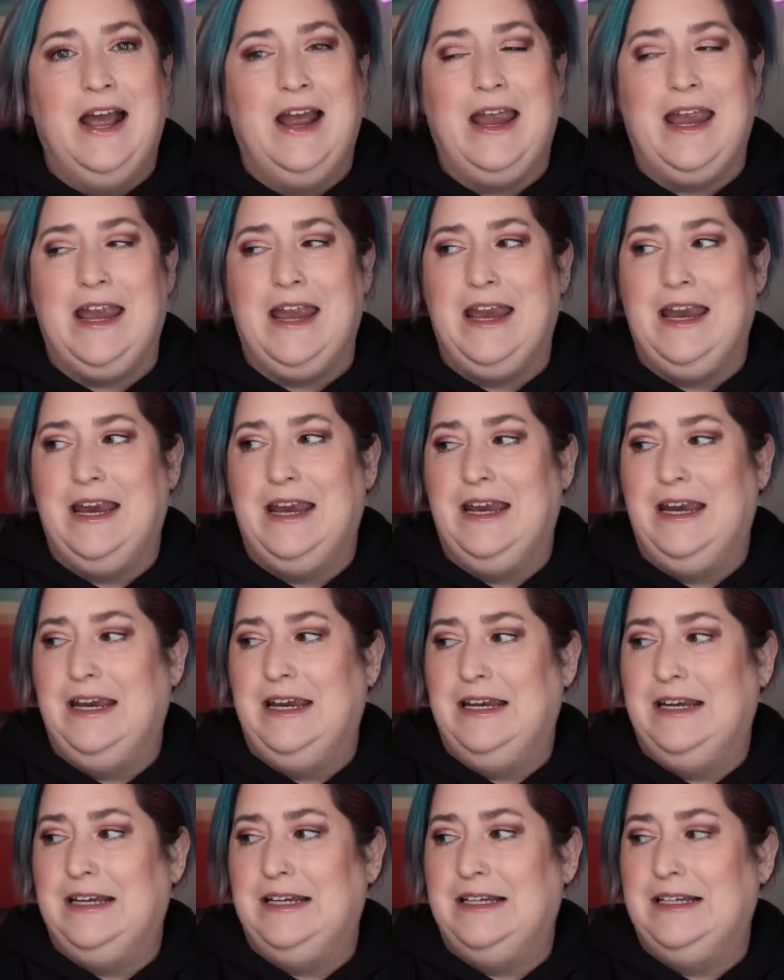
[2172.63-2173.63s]

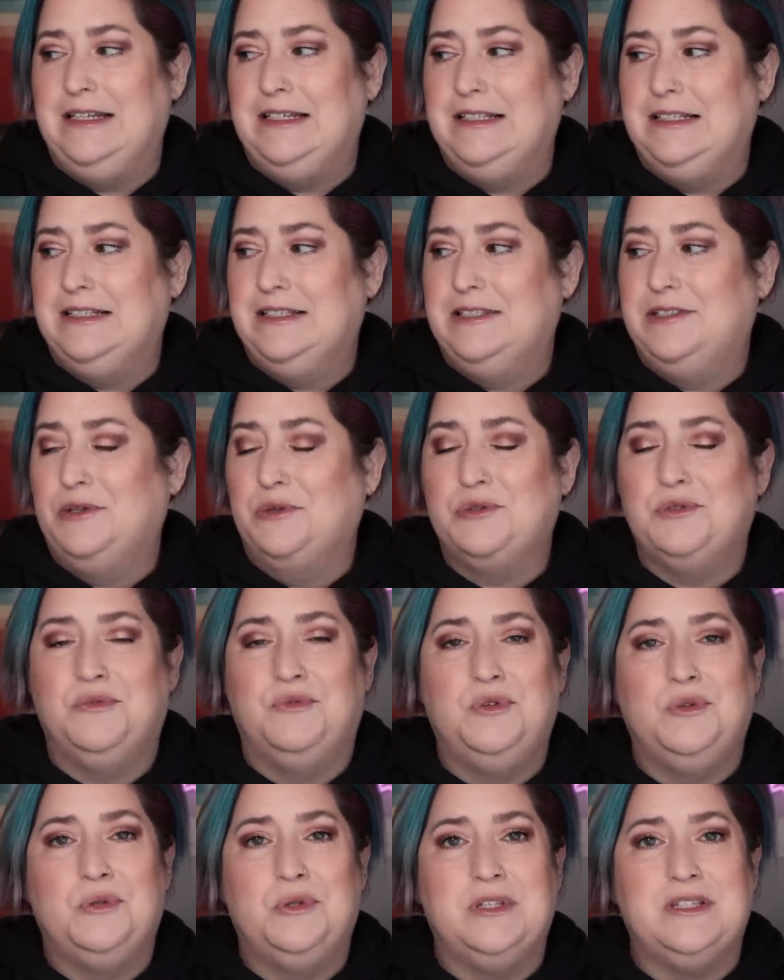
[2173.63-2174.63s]
And those
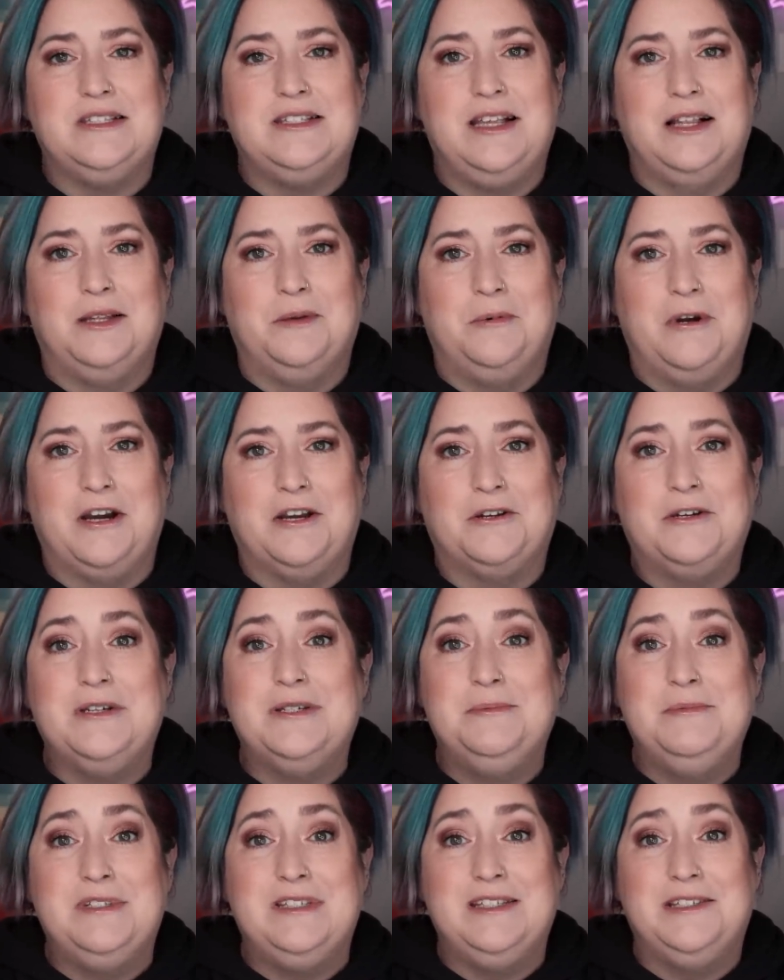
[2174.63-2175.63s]
of you that celebrate
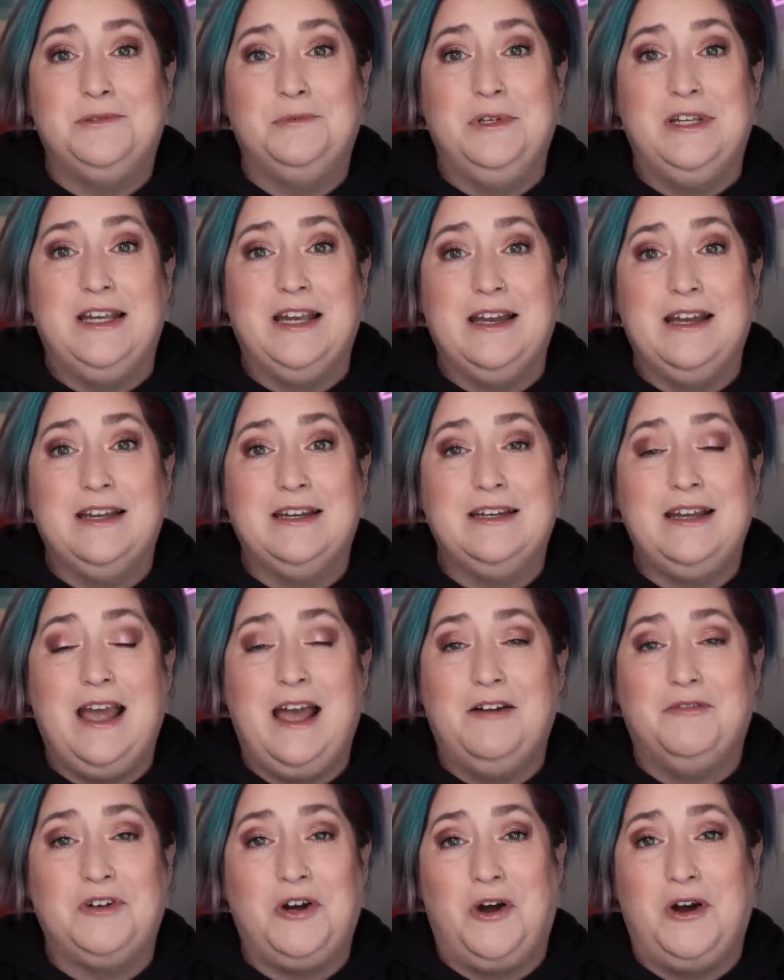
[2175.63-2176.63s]
Christmas this weekend,
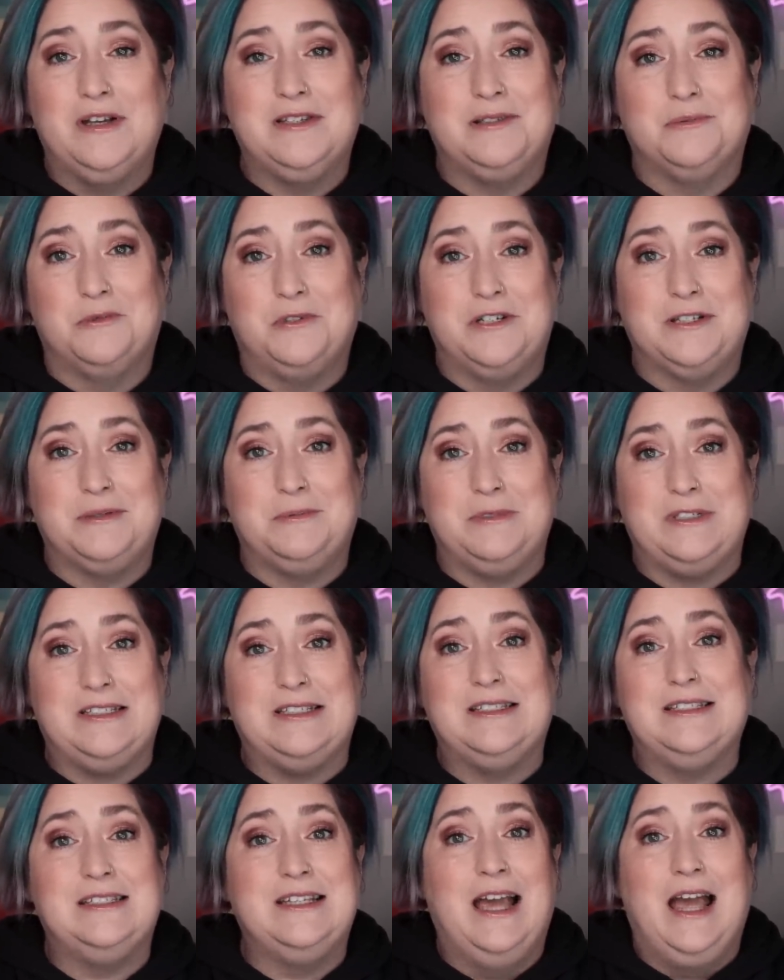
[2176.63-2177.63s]
have an awesome
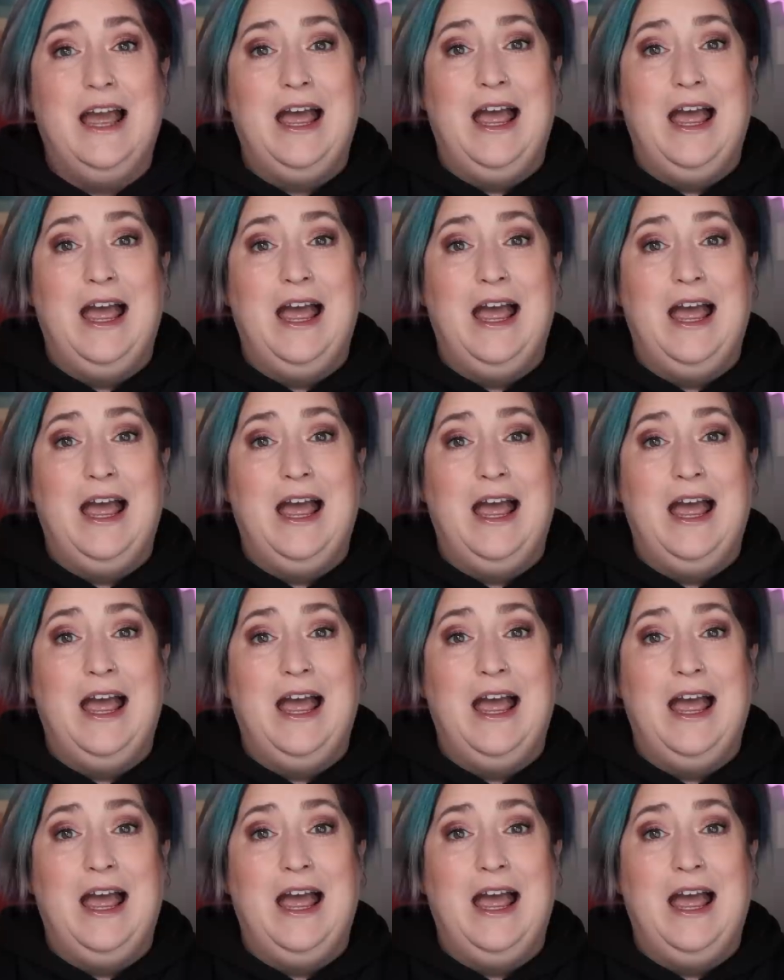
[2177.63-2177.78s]
Christmas.